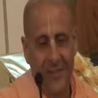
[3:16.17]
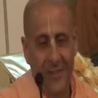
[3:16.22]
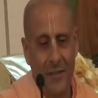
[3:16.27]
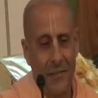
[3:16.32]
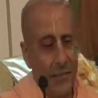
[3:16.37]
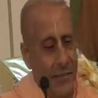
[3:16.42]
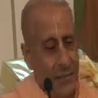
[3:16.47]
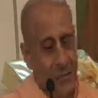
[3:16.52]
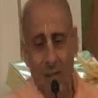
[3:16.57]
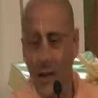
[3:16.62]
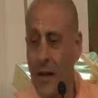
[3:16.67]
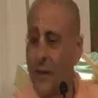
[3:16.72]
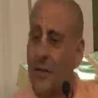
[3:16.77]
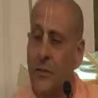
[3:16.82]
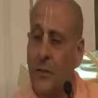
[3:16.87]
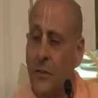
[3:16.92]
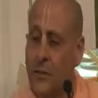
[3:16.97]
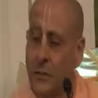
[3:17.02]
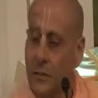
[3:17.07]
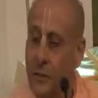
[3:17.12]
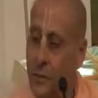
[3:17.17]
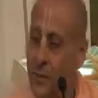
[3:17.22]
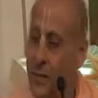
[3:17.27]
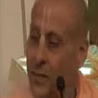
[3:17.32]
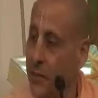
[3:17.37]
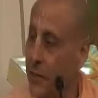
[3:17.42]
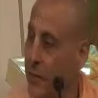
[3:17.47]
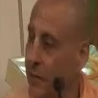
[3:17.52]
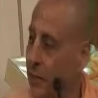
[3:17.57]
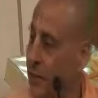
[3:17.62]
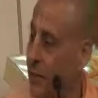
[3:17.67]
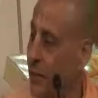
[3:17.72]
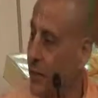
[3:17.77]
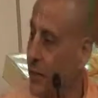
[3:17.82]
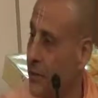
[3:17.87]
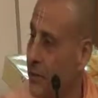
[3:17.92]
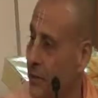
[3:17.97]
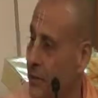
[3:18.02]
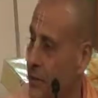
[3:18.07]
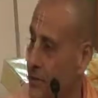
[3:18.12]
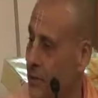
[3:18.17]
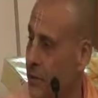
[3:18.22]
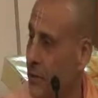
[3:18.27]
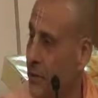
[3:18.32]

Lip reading: If it's not good for me, the intelligence